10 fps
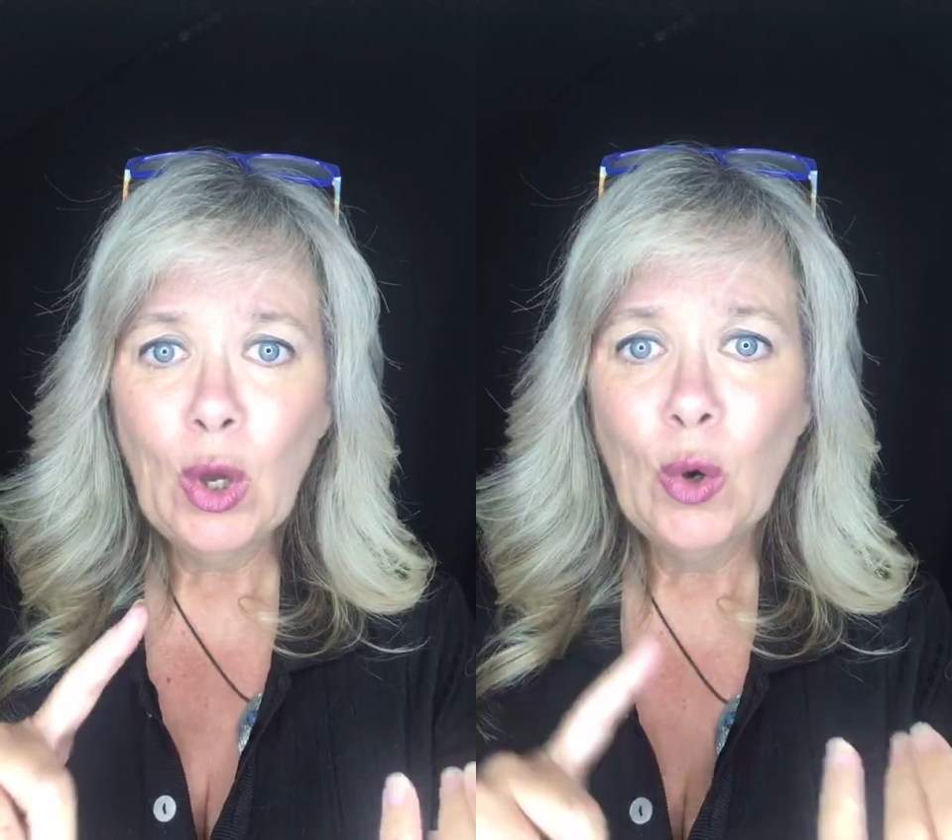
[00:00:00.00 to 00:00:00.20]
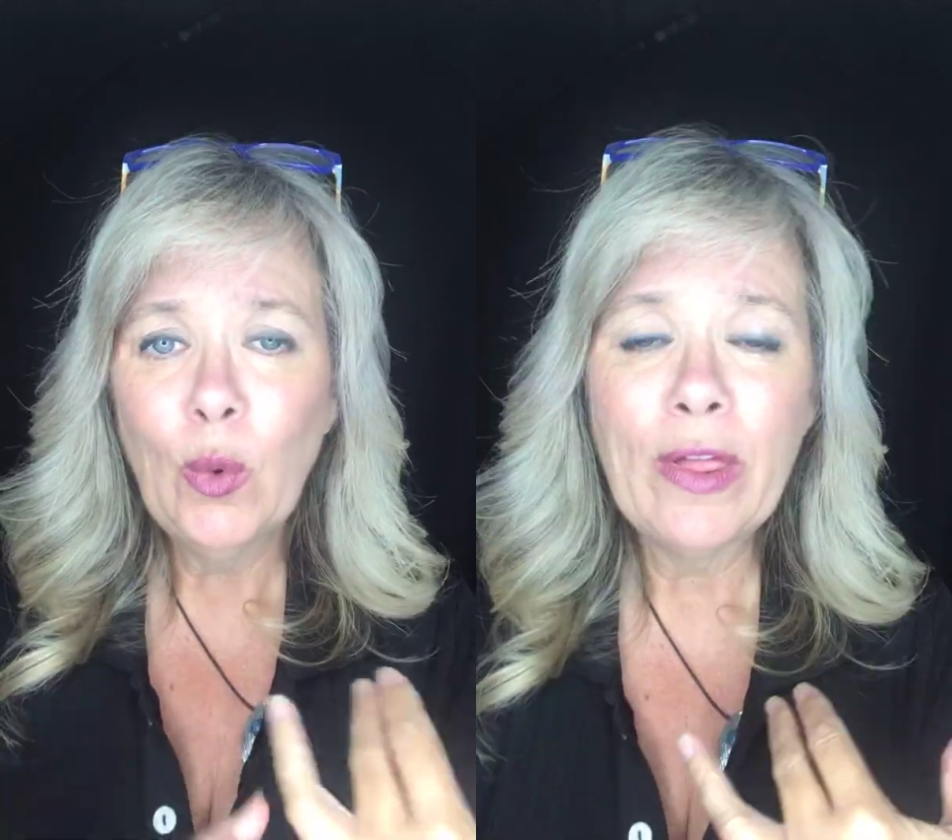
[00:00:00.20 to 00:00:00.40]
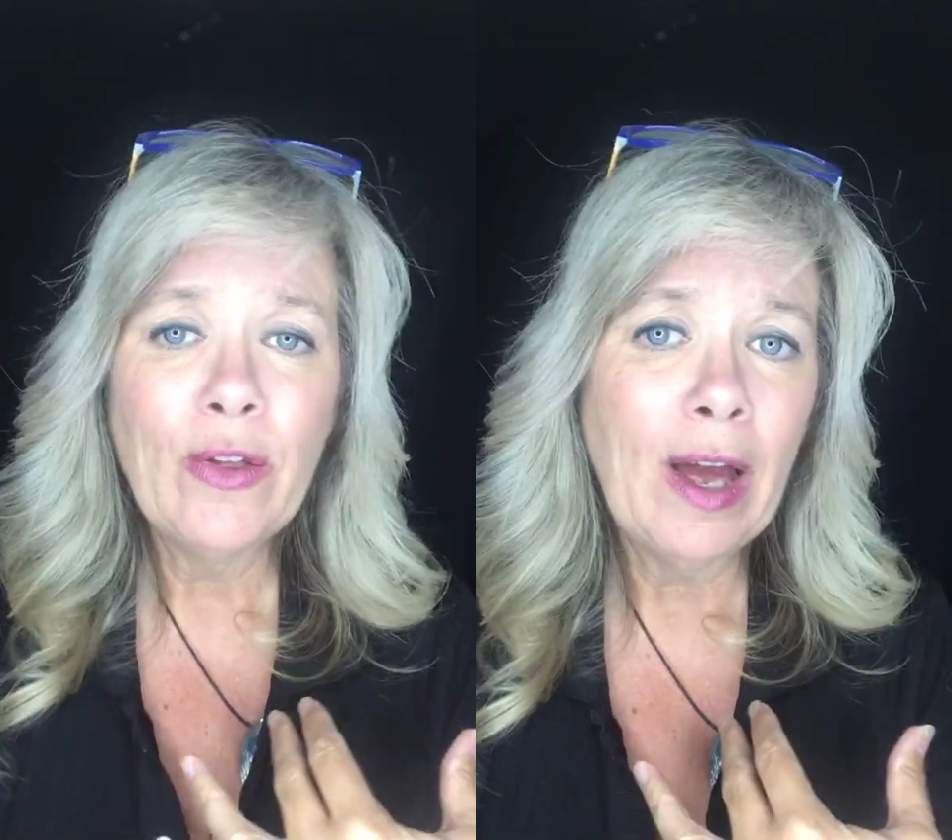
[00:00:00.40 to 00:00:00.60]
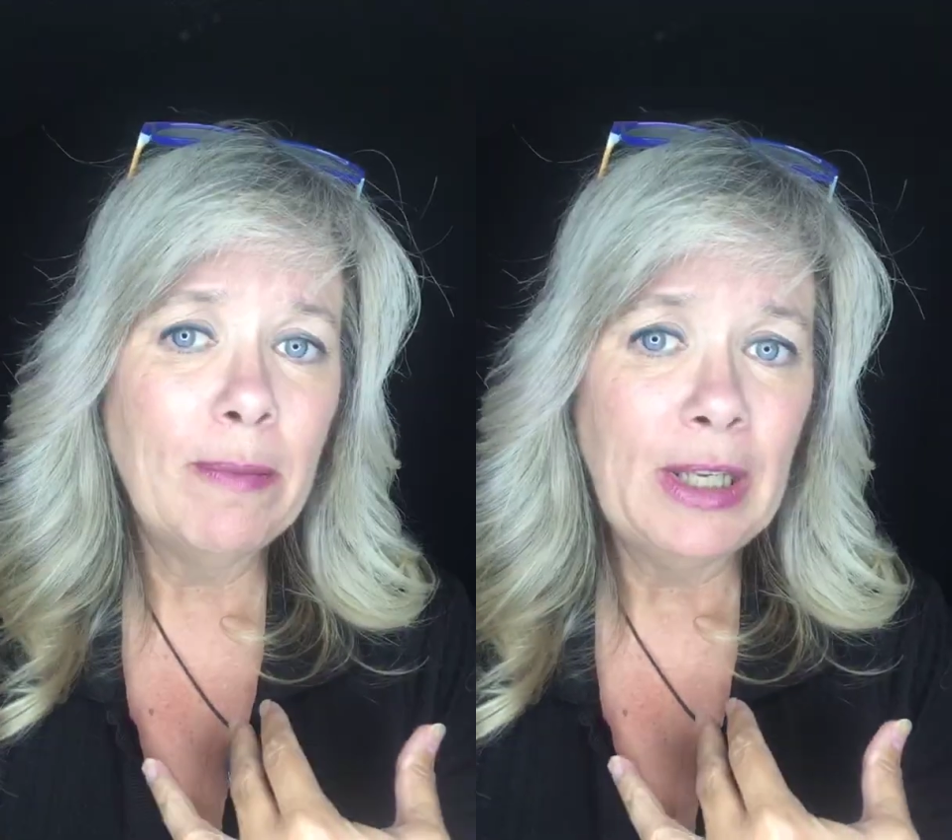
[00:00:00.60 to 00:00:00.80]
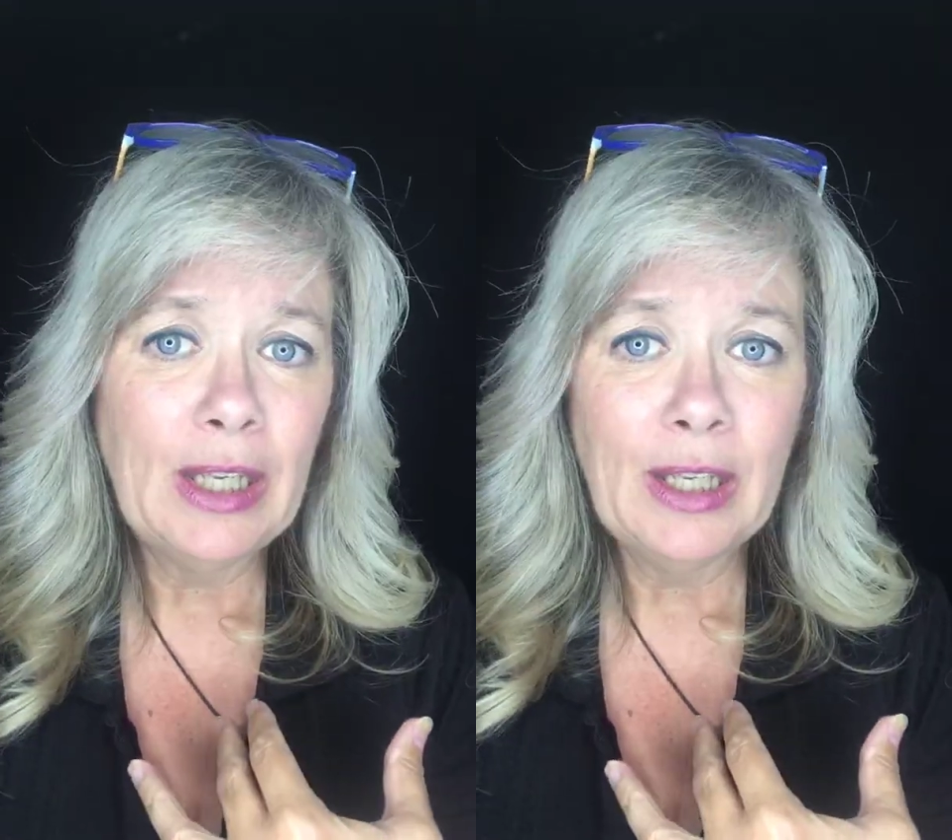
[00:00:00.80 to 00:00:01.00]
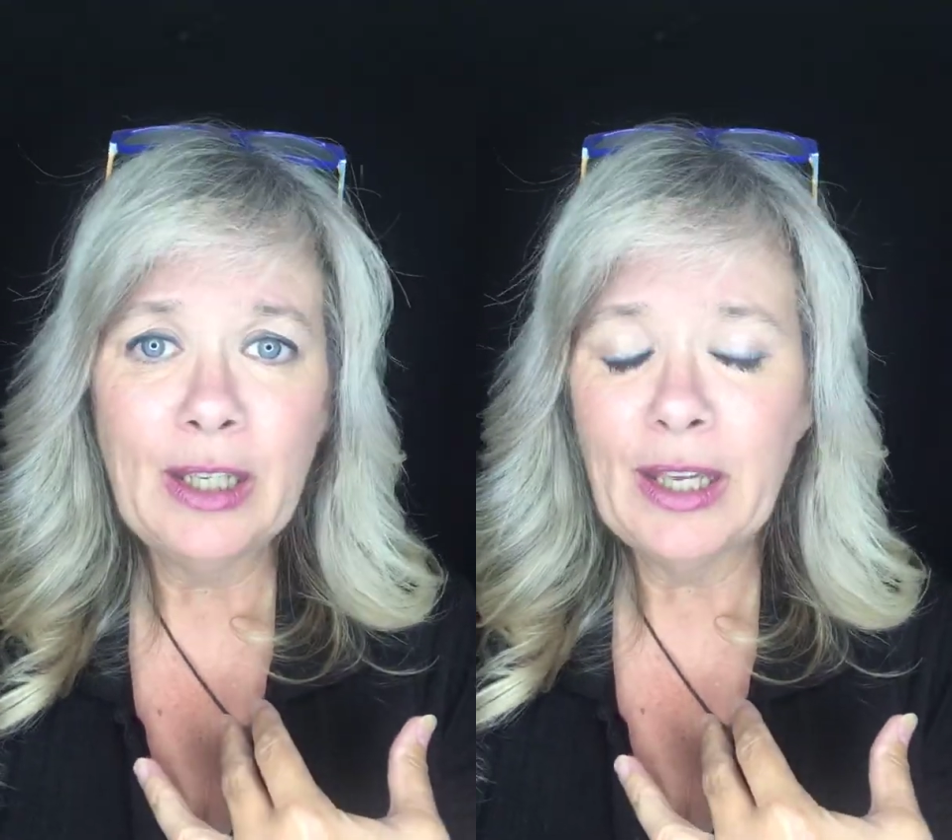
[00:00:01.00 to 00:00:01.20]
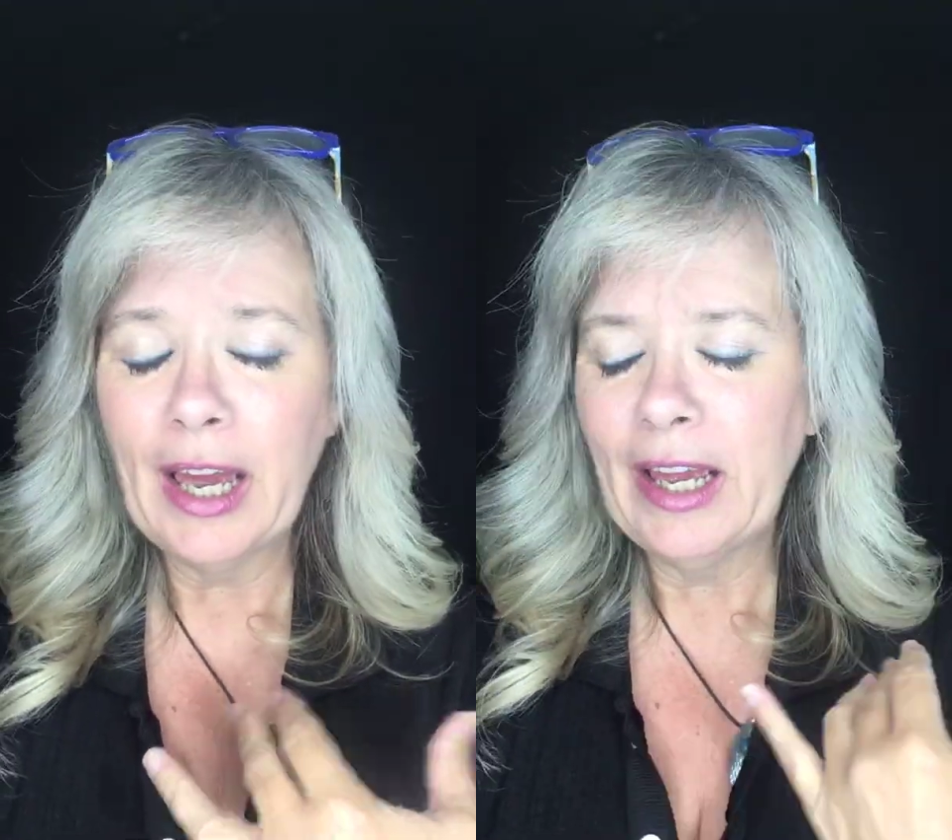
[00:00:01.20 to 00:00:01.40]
Whether that be